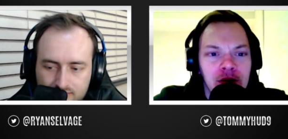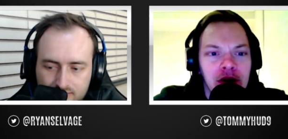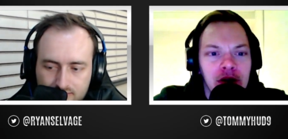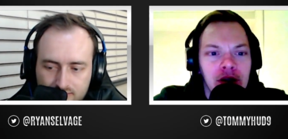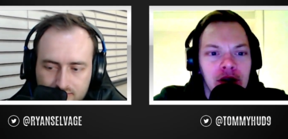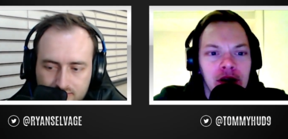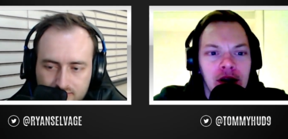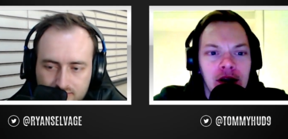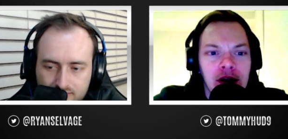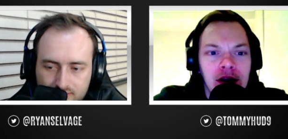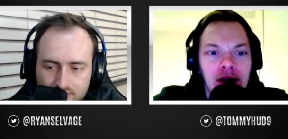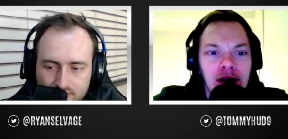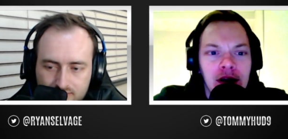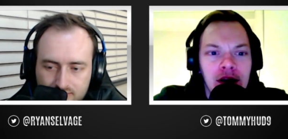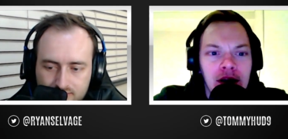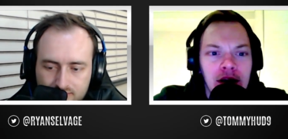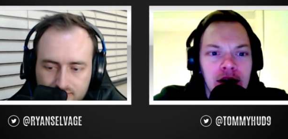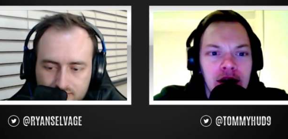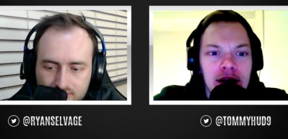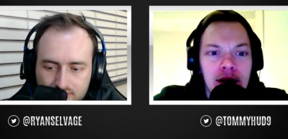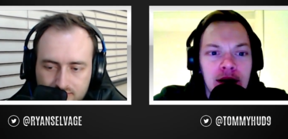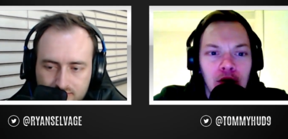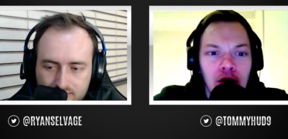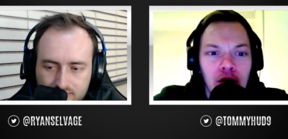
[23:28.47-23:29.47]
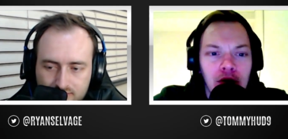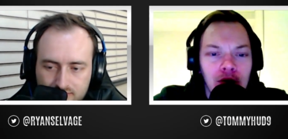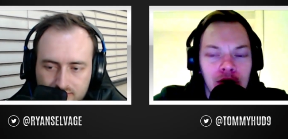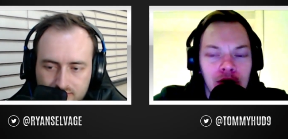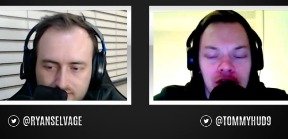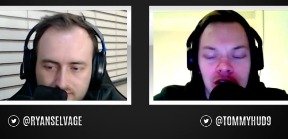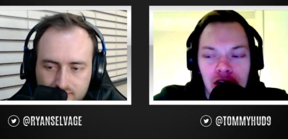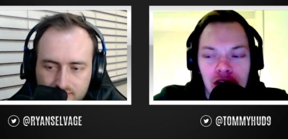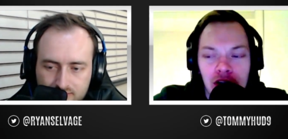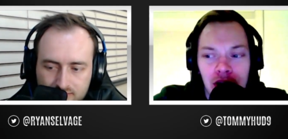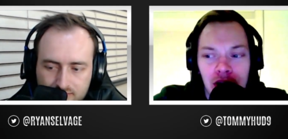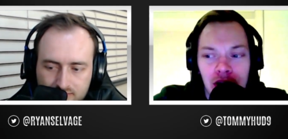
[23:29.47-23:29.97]
Speaker 1: But yeah, what
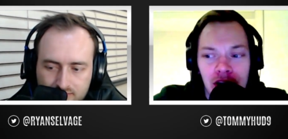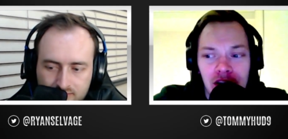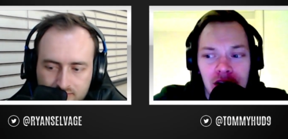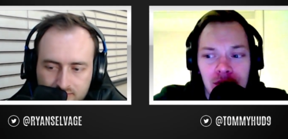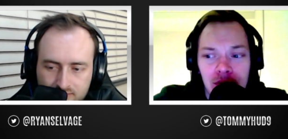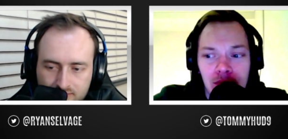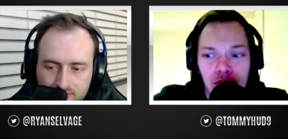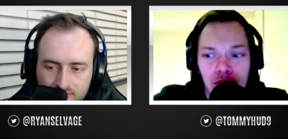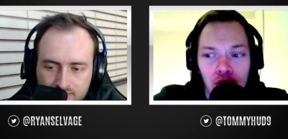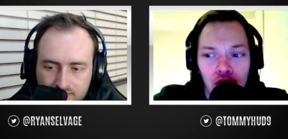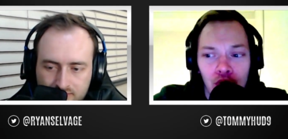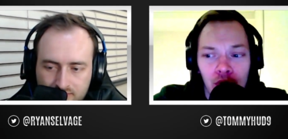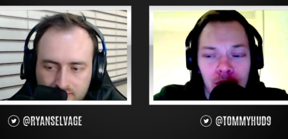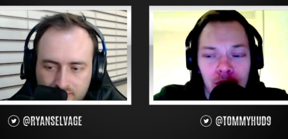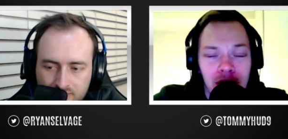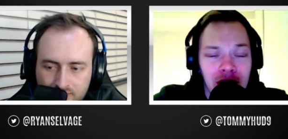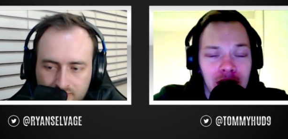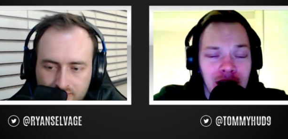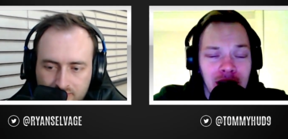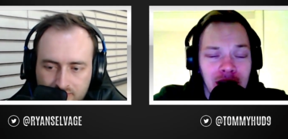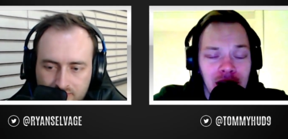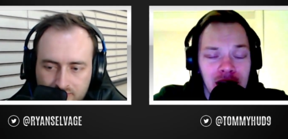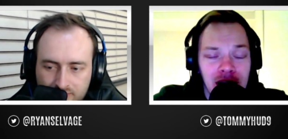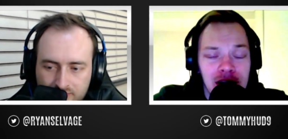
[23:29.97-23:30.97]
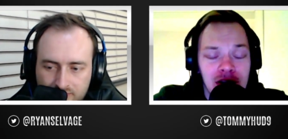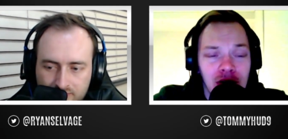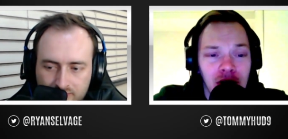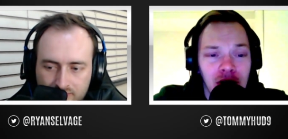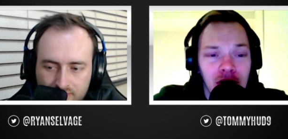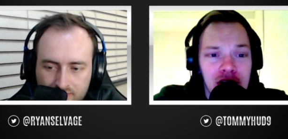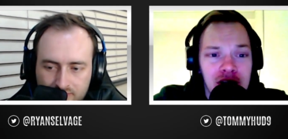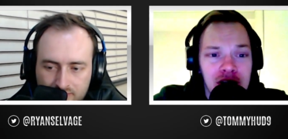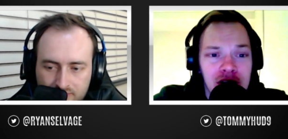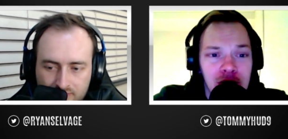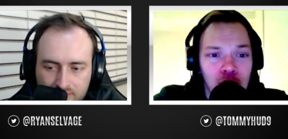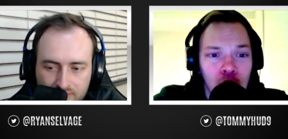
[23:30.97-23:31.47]
do you know anything more about K
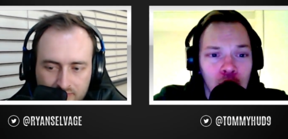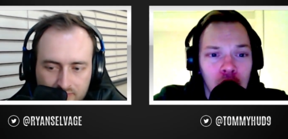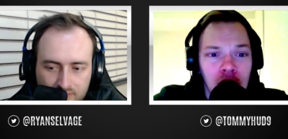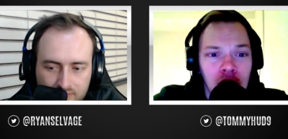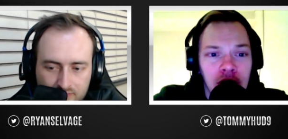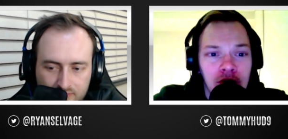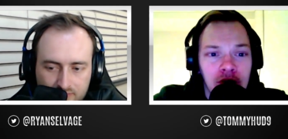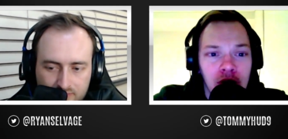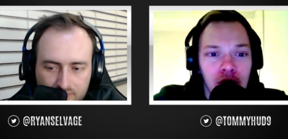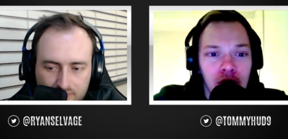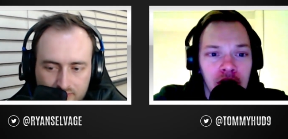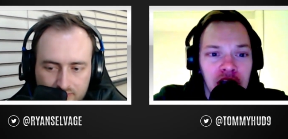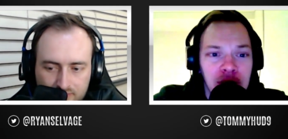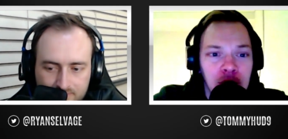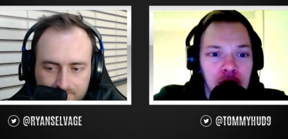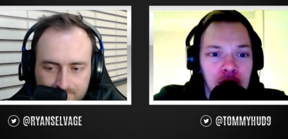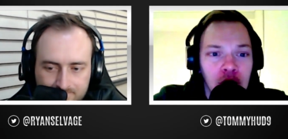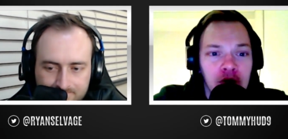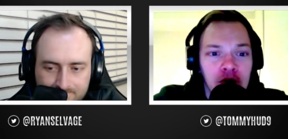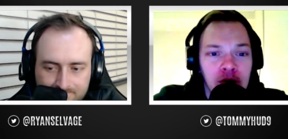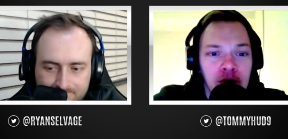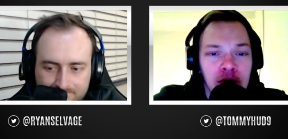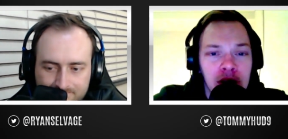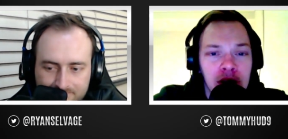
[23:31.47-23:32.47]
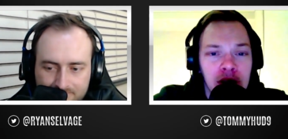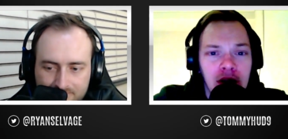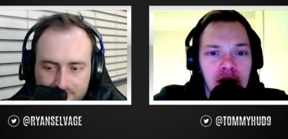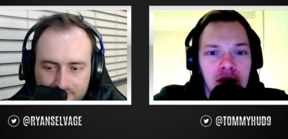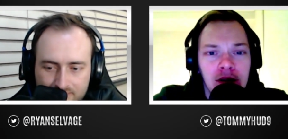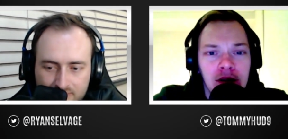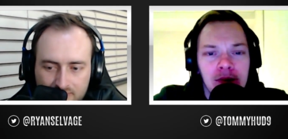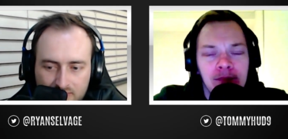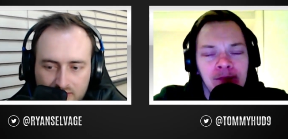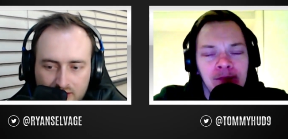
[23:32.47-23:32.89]
Dykes and why they've gone him over Miller?